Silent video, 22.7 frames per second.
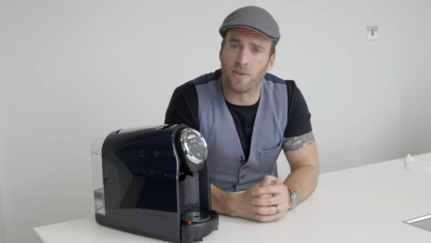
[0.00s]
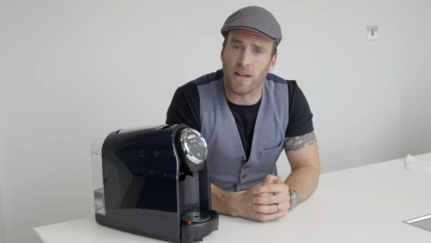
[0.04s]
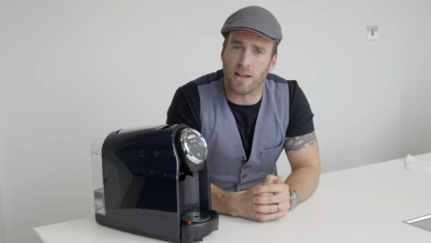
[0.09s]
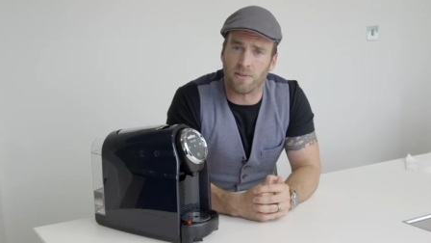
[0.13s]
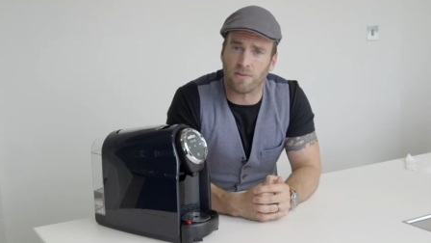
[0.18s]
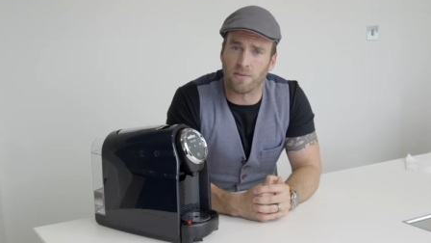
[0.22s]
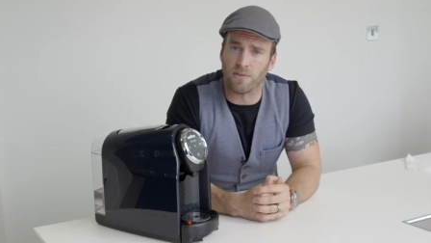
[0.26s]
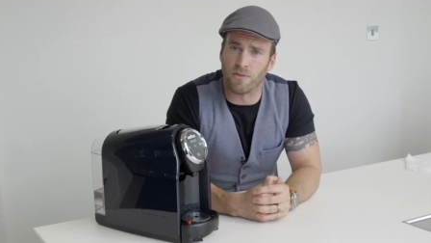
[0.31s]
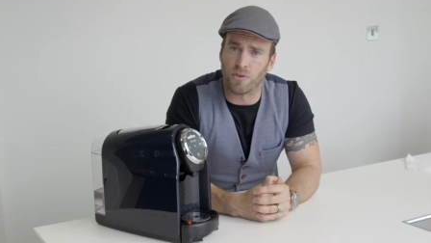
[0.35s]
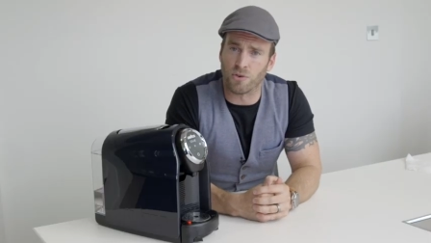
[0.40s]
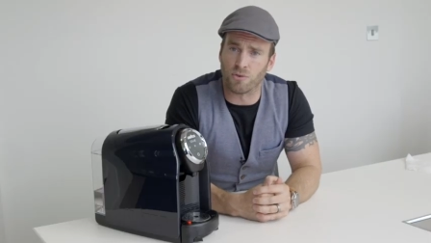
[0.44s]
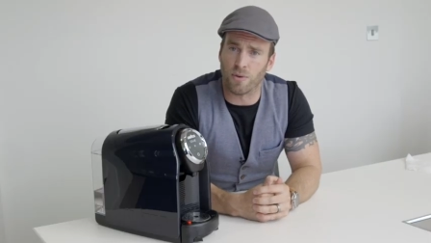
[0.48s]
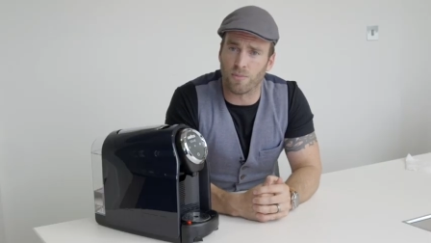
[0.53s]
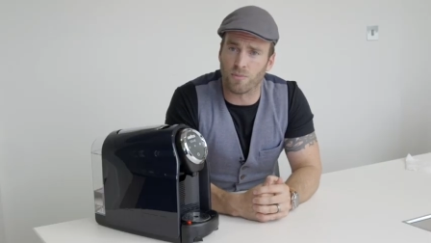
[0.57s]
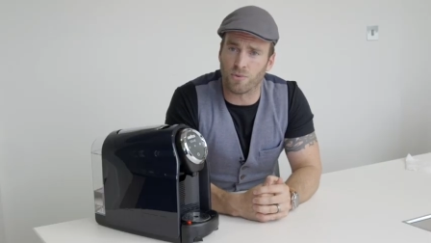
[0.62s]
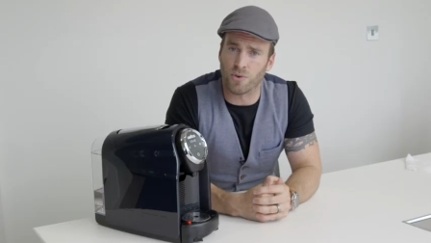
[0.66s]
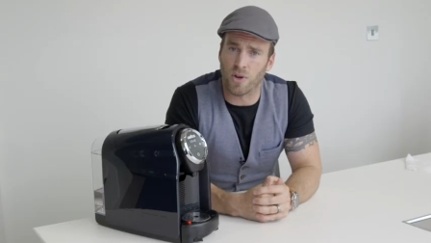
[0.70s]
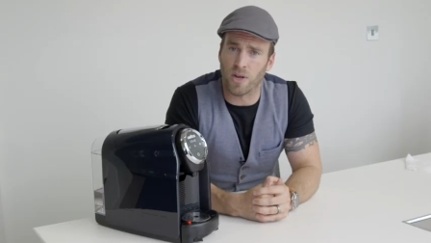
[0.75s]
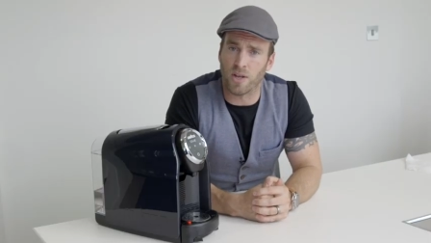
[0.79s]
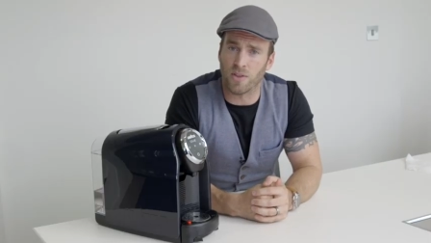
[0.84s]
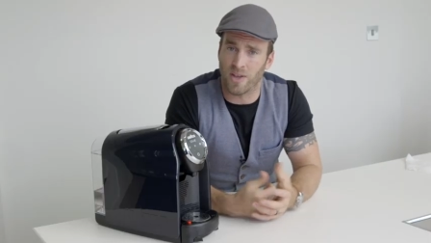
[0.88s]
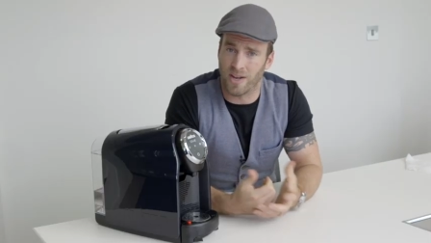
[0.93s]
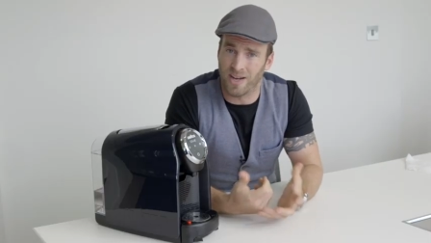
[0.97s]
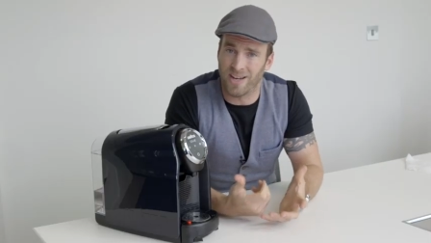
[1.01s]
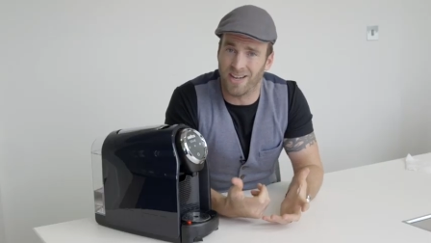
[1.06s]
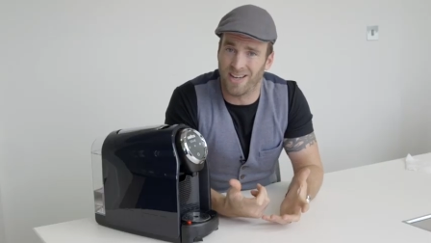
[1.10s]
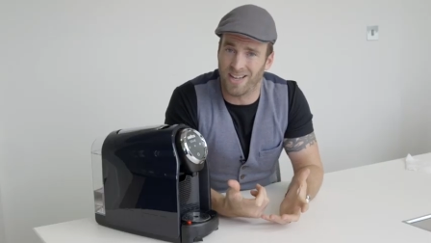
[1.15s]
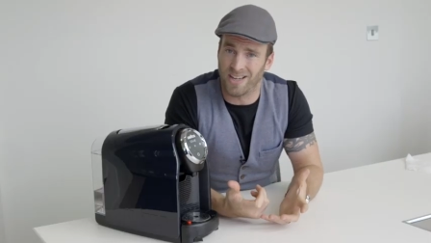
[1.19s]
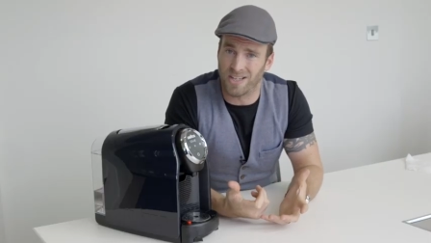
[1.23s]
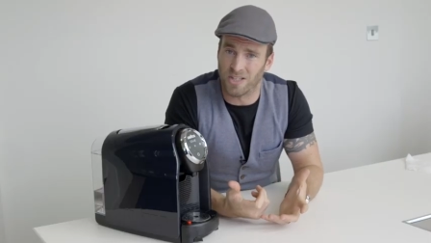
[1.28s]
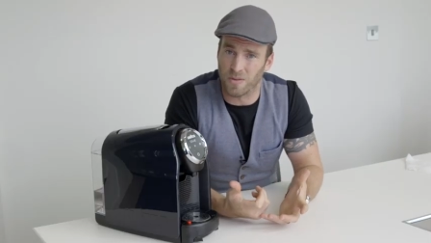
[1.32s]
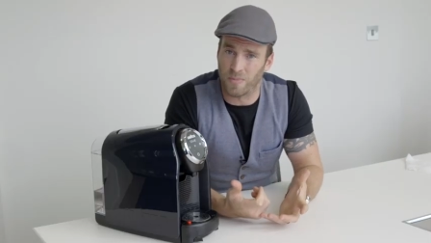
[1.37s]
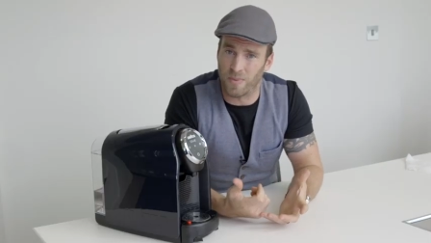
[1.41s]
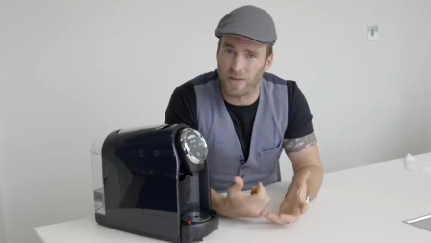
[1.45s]
the level of the drip tray, then it
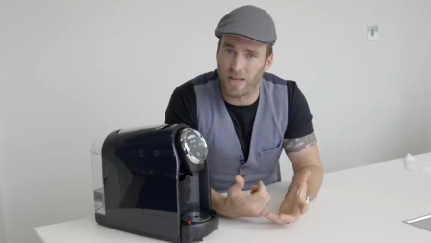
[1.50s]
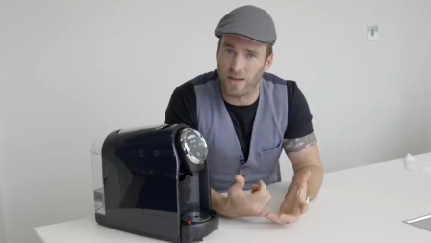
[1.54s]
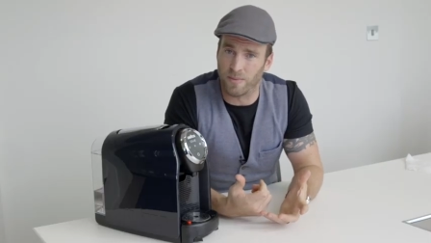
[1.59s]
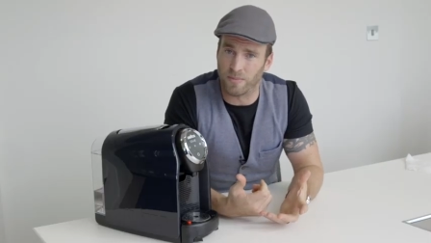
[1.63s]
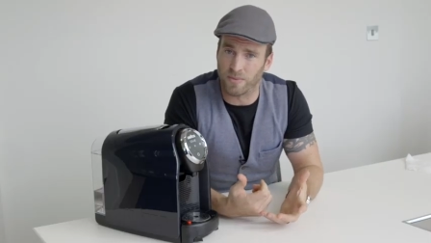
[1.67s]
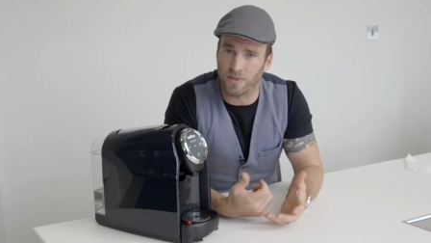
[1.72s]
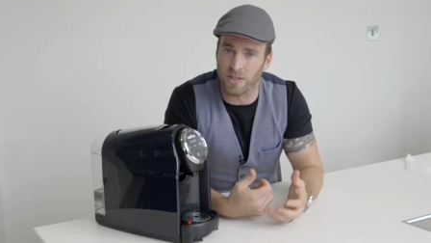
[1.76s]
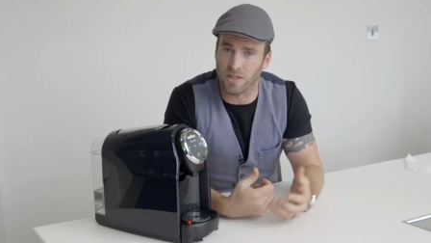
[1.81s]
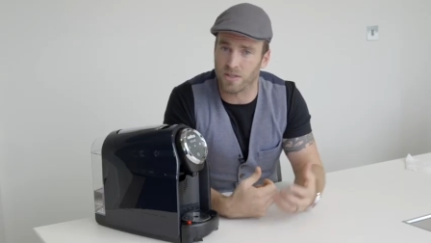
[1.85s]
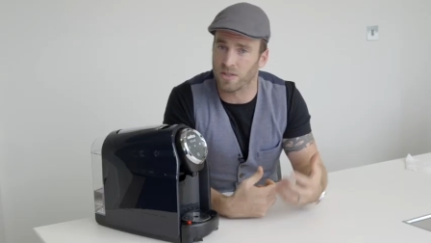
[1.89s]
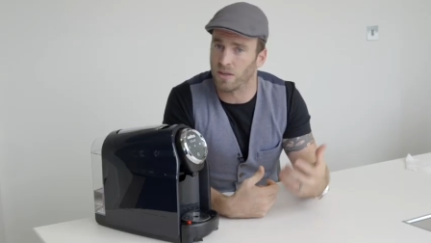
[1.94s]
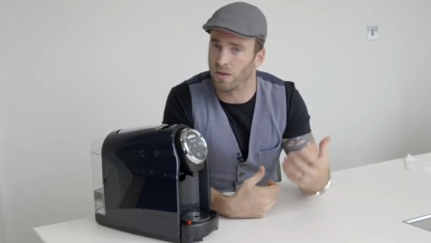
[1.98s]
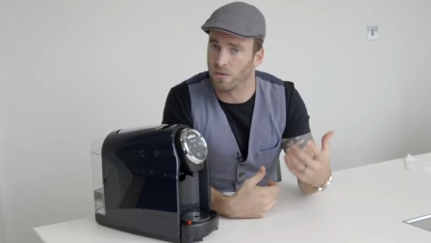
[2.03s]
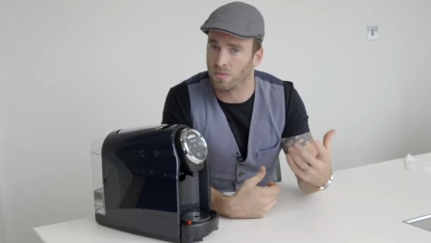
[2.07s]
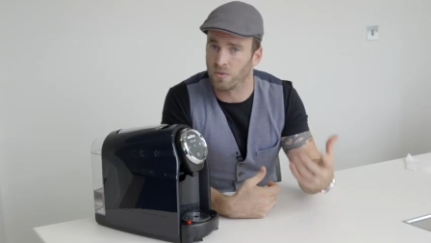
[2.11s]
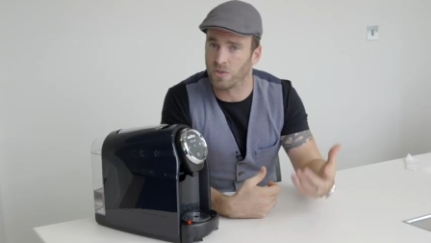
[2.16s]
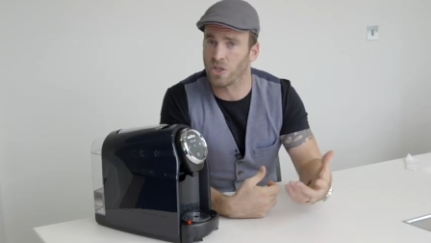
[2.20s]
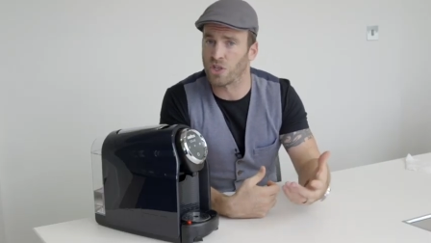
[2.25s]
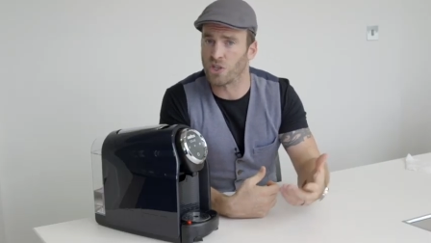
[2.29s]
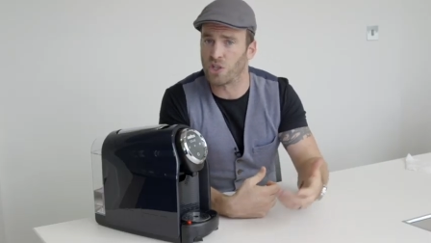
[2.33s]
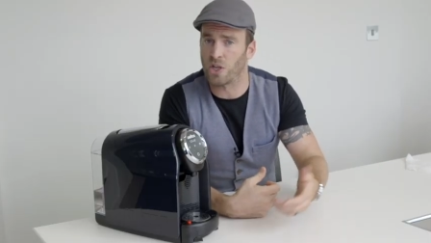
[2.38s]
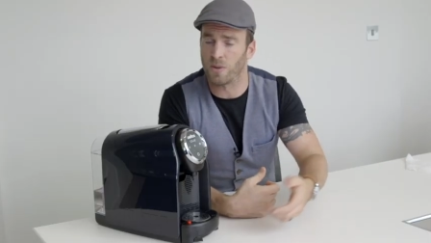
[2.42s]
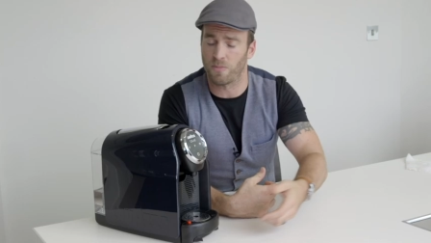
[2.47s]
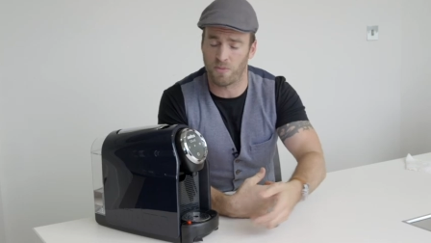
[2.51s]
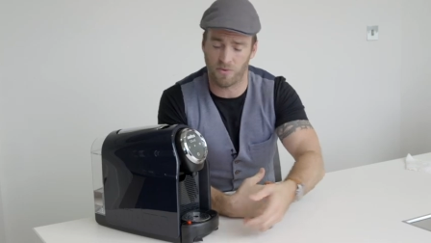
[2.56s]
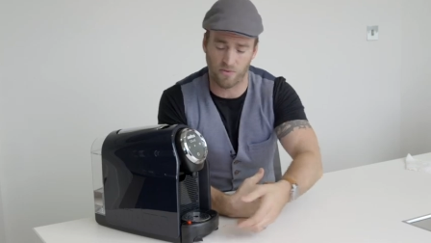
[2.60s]
needs to be emptied. So just like